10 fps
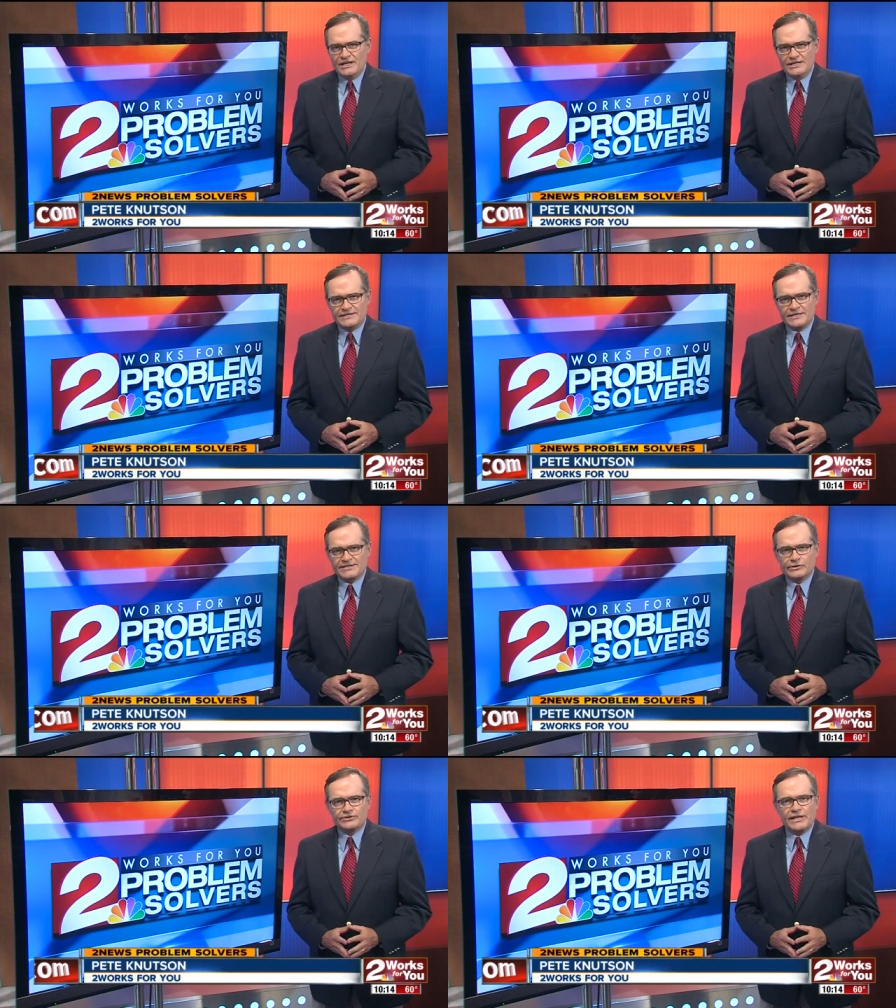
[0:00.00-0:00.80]
He
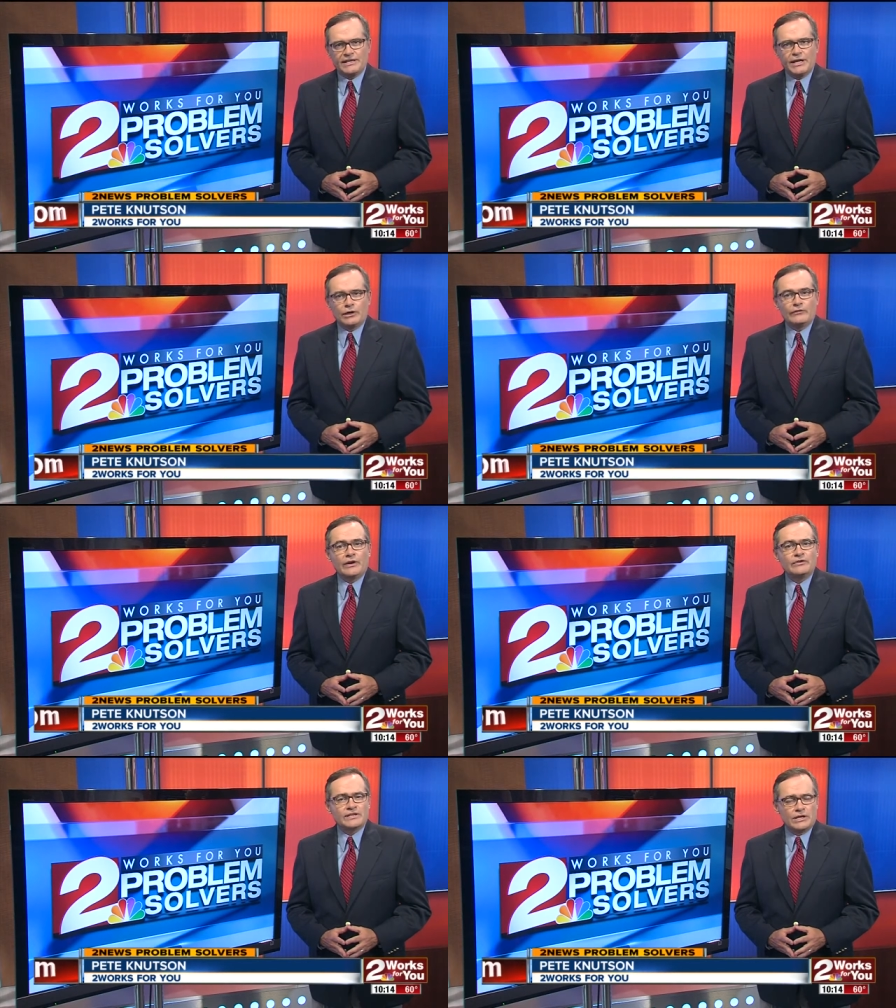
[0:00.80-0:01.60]
says he'll take care of
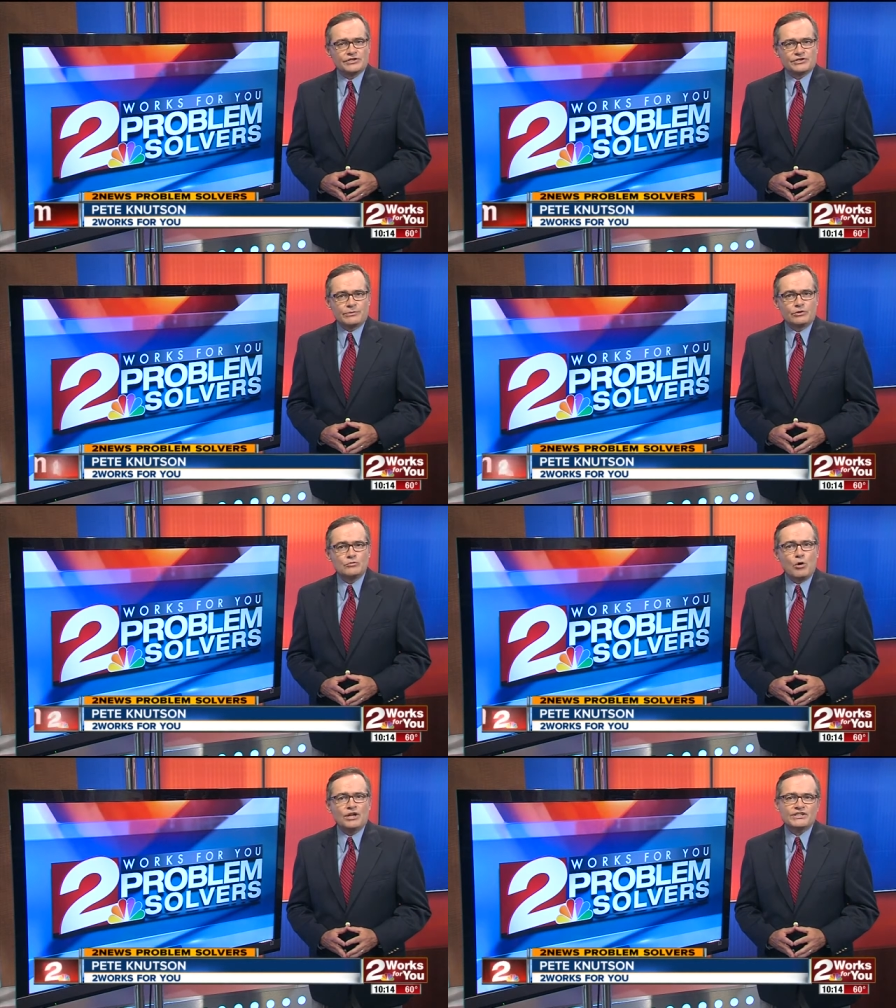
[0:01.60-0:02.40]
every customer
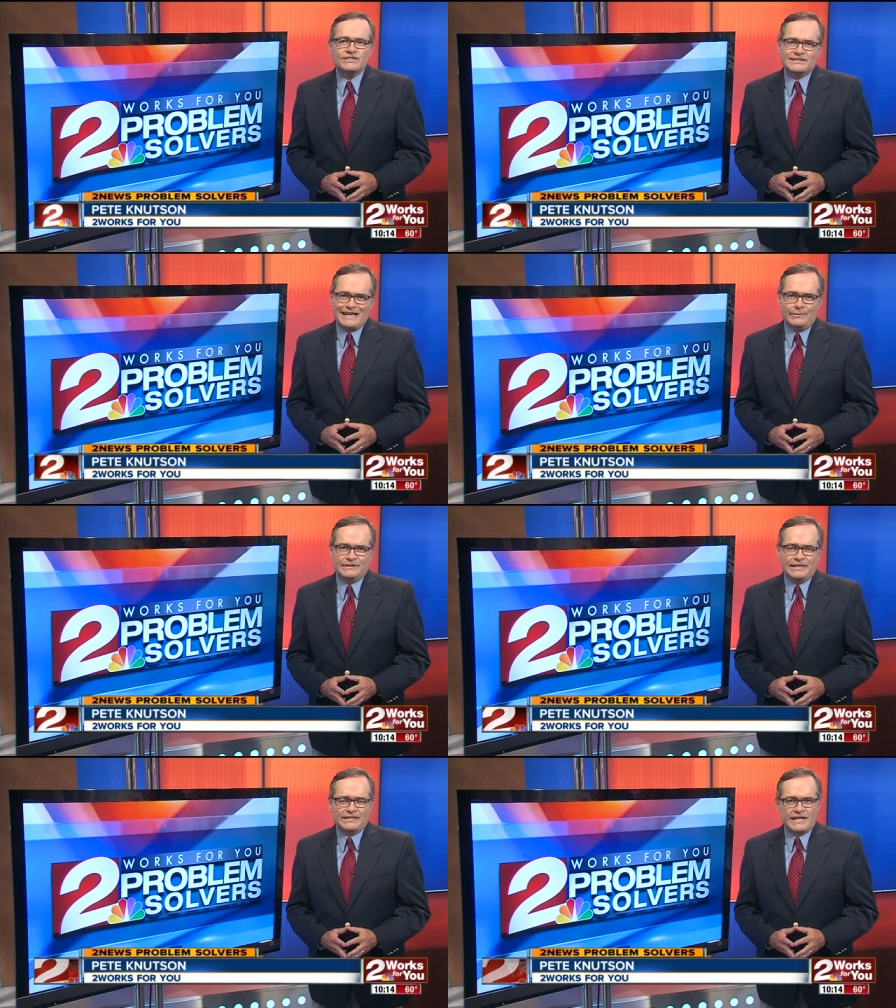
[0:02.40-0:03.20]
who bought
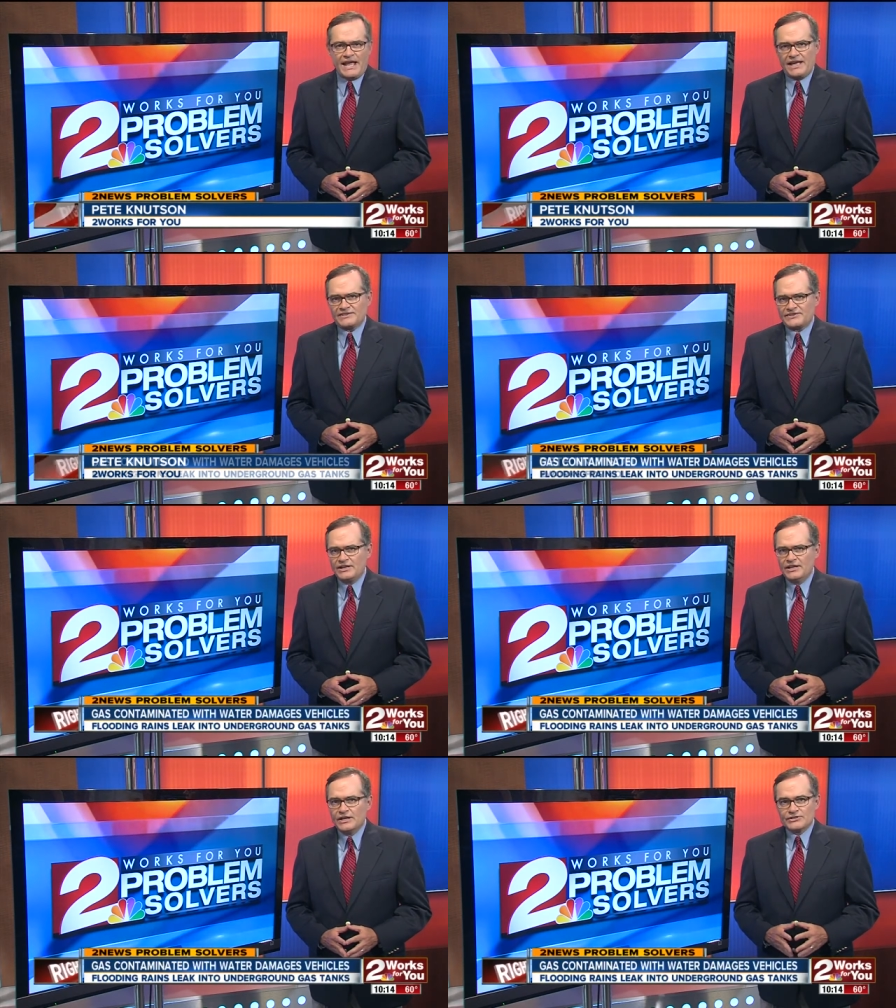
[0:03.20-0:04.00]
contaminated gas.
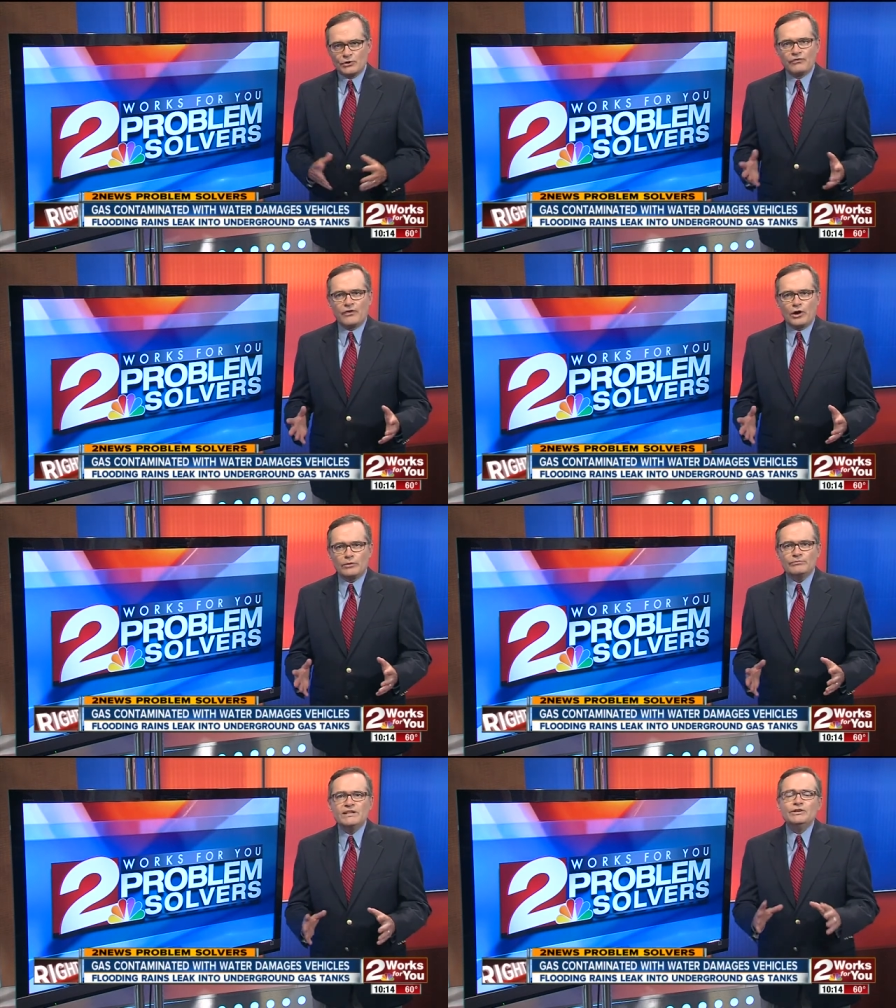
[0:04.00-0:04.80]
So
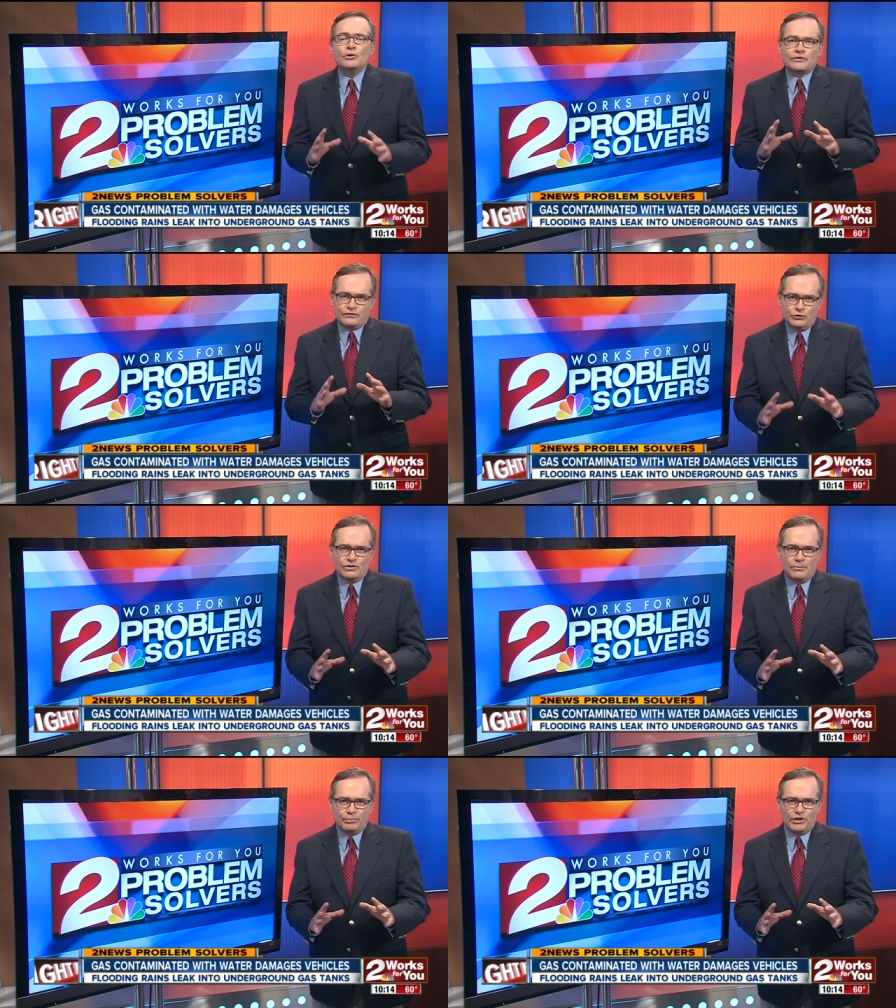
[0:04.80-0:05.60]
far, he knows of 2
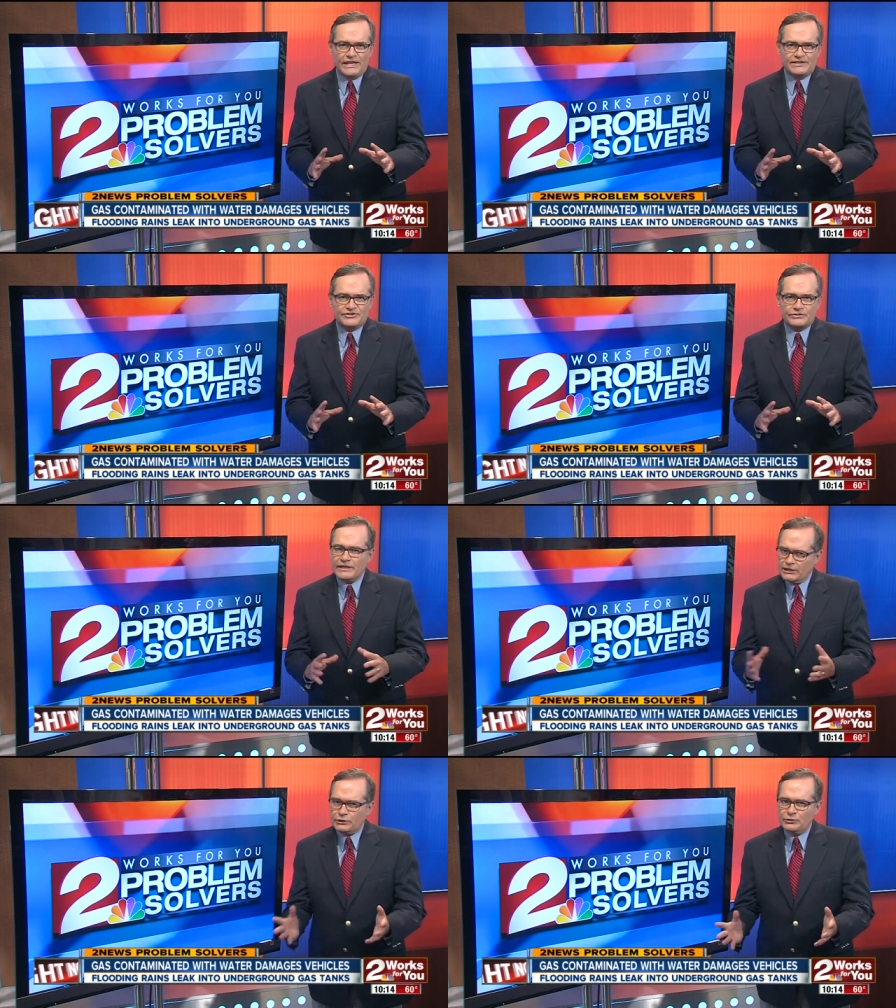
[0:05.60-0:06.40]
complaints,
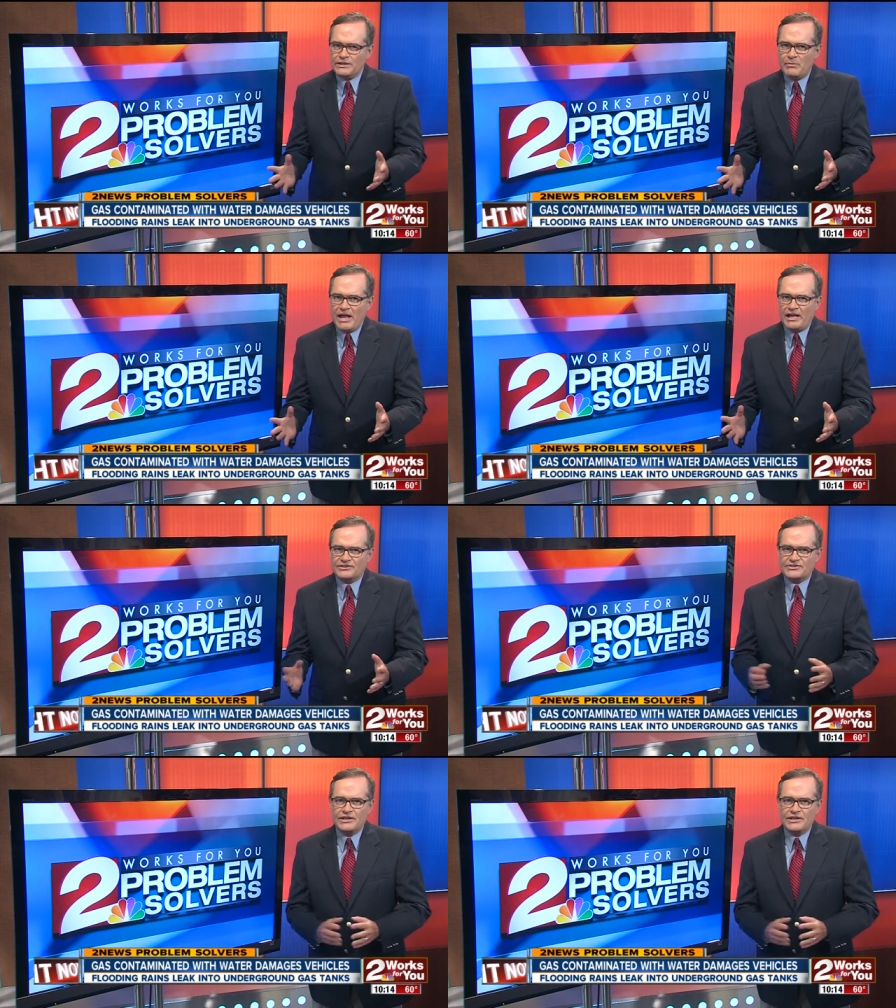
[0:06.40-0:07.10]
including Matt's.